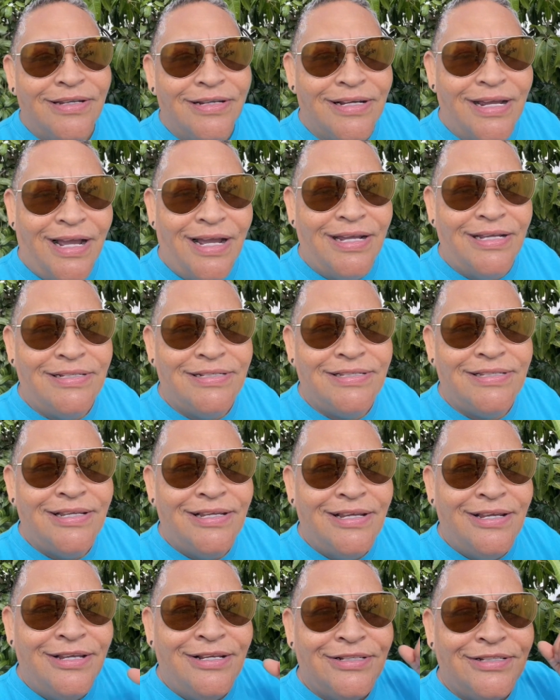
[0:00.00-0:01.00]
Guys,
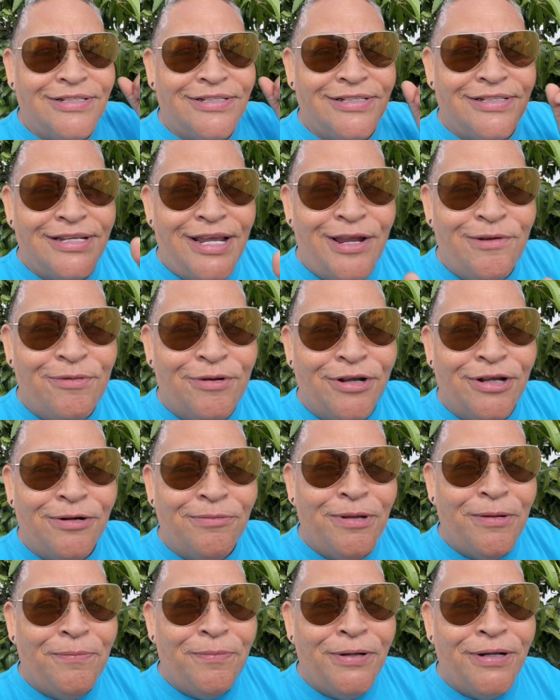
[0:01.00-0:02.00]
today we're going to
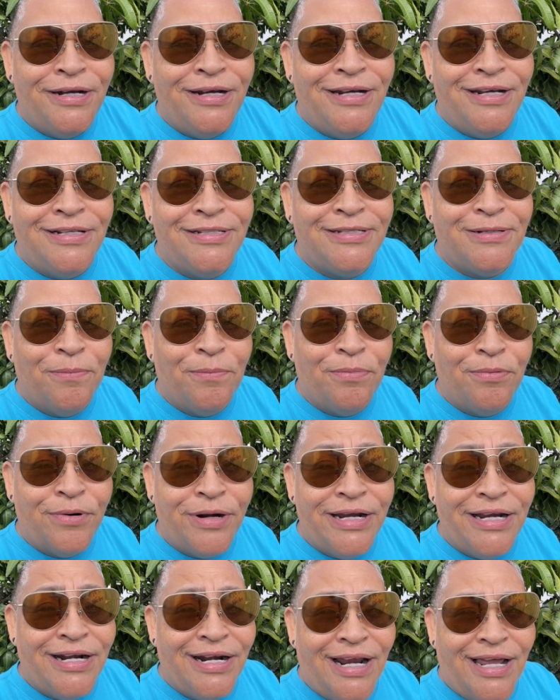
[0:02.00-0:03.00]
be putting in some
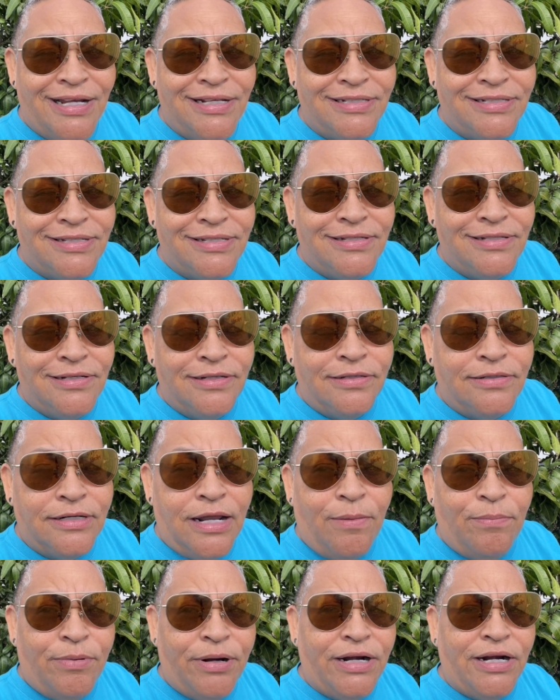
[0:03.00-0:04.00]
brake lights,
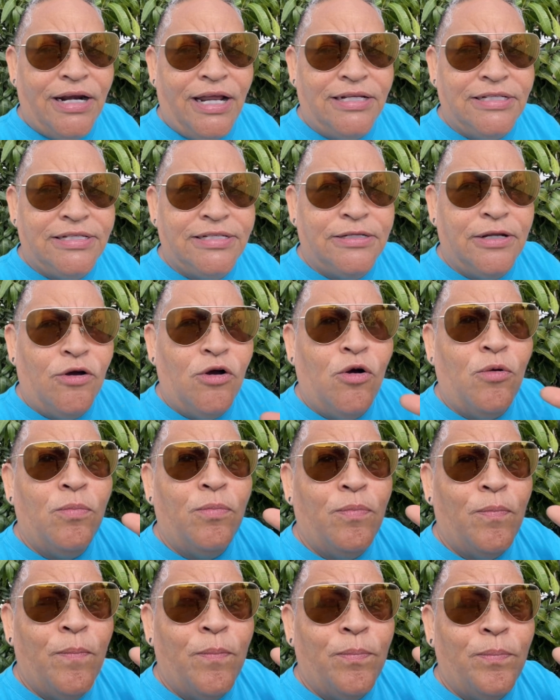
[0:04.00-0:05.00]
not brake lights, the whole
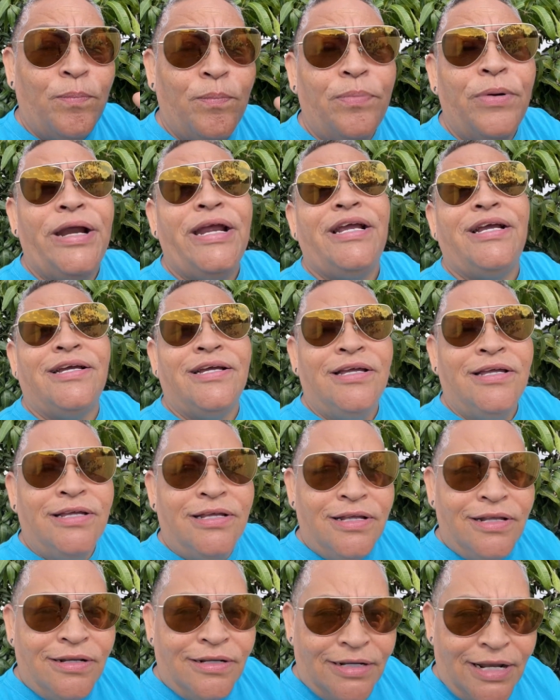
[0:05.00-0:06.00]
brake
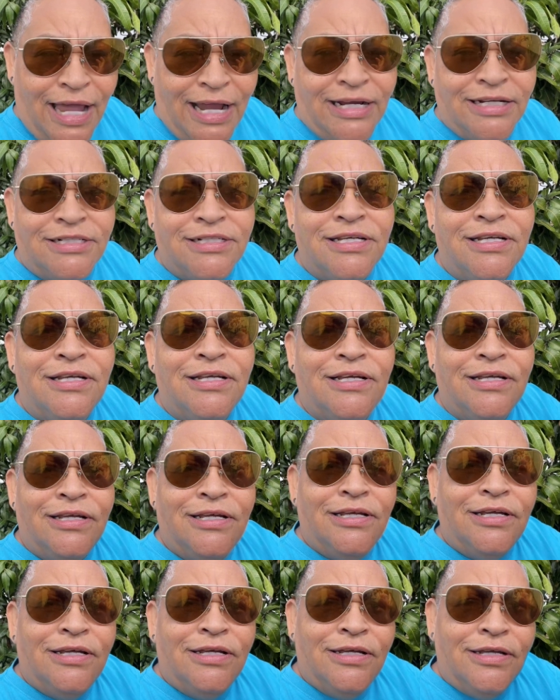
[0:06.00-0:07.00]
light
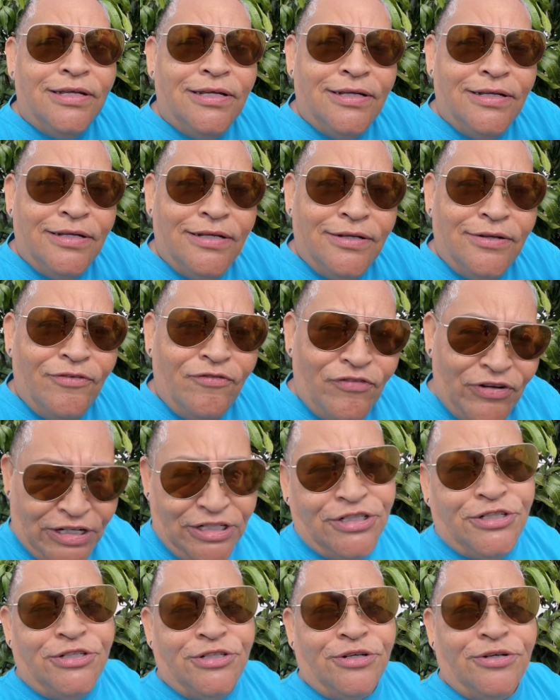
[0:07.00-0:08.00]

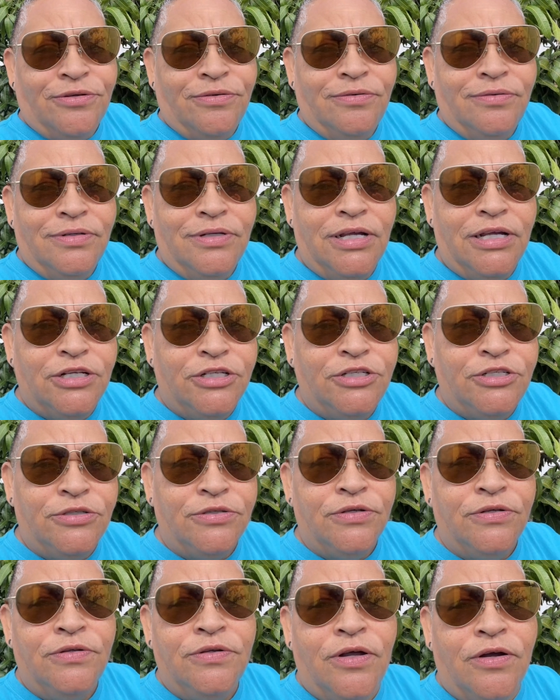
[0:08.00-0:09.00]
fixture
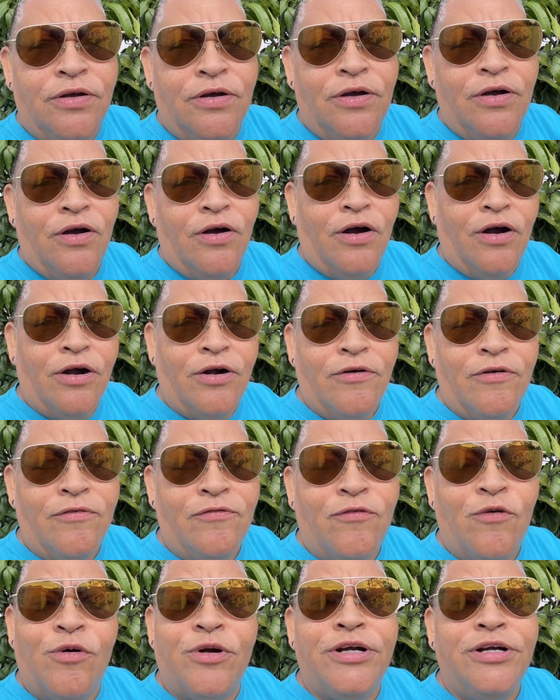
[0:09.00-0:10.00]
into our
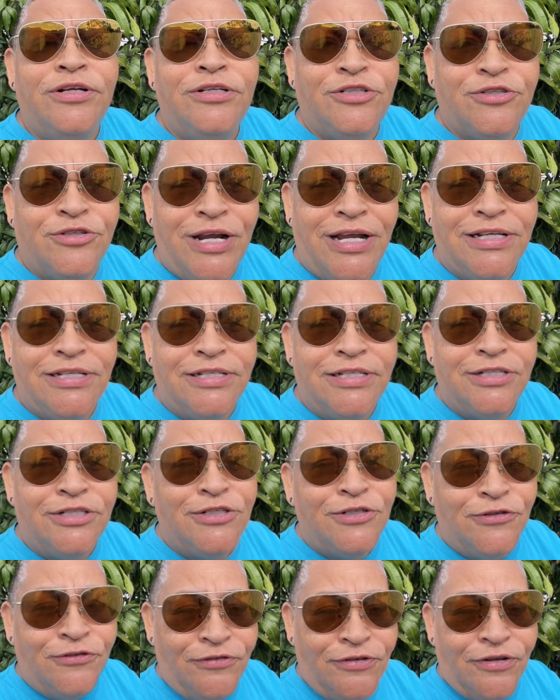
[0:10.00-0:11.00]
Ford Transit
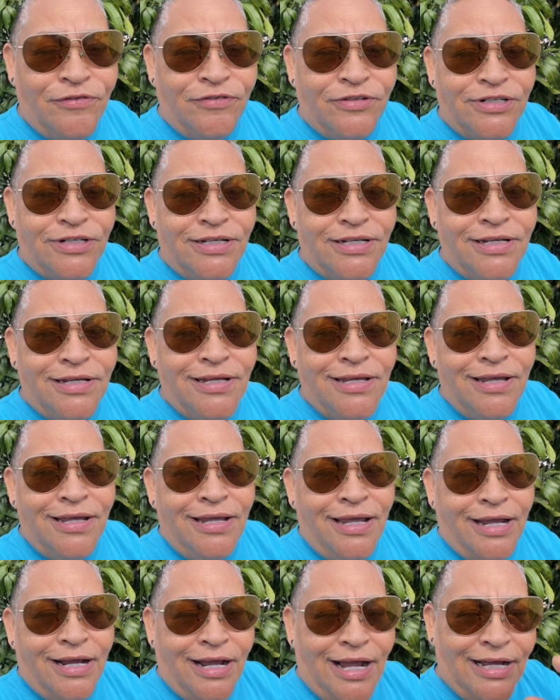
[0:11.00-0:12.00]
250.
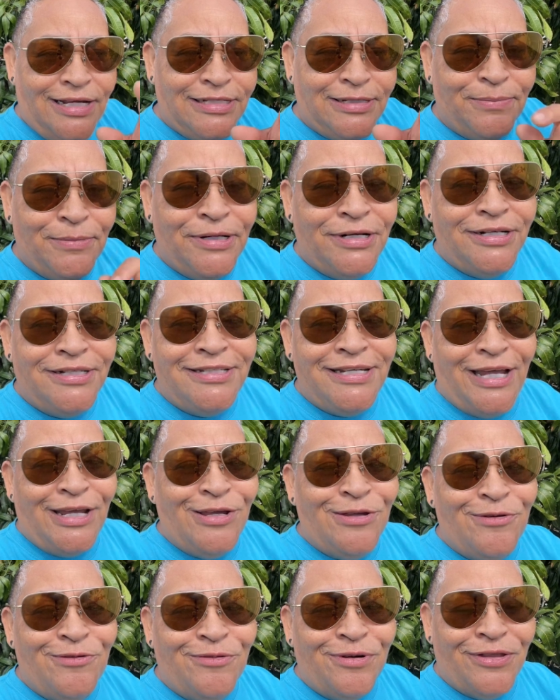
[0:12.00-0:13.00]
And guys, I'm going to take
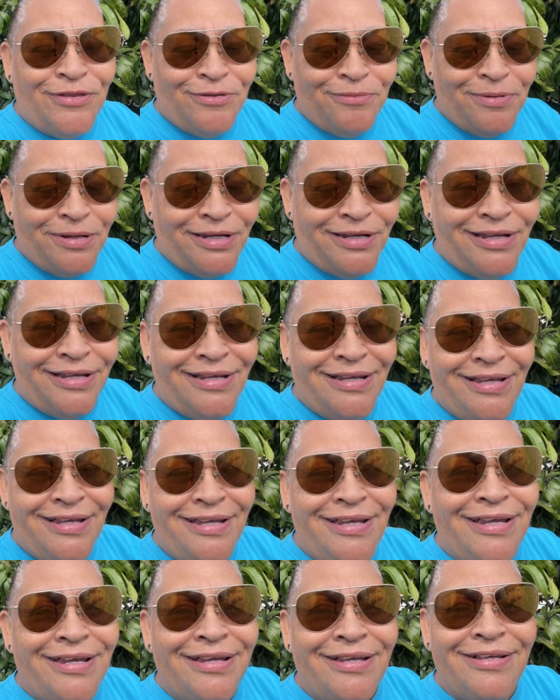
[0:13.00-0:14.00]
you with me.
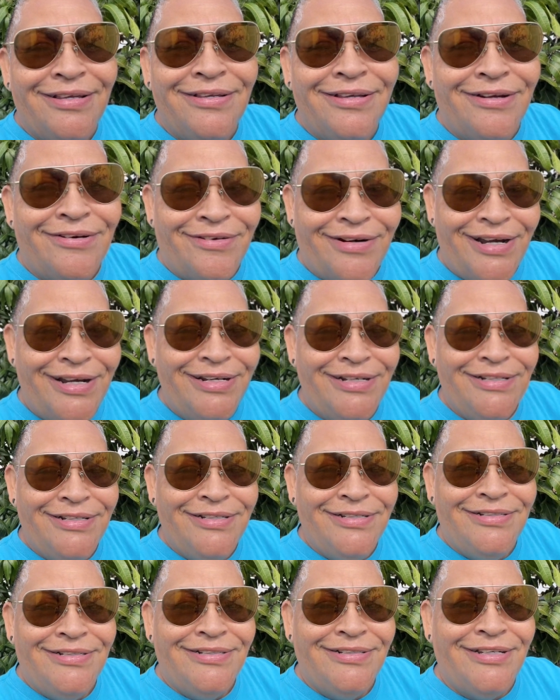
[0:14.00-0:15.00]
All right,
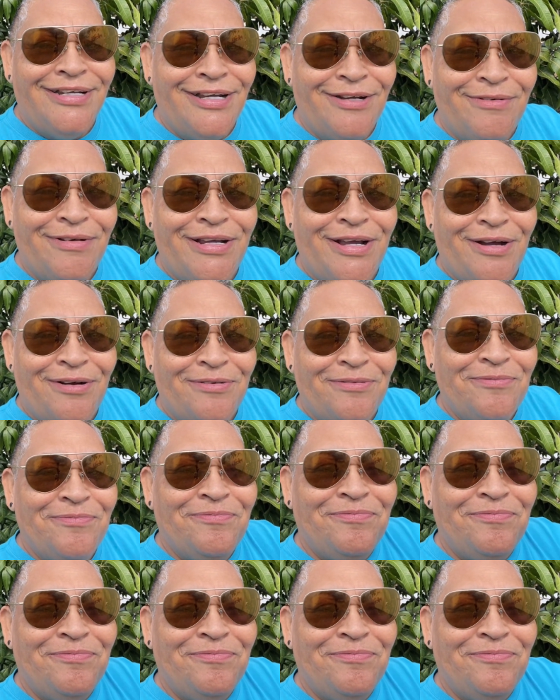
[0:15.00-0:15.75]
here we go.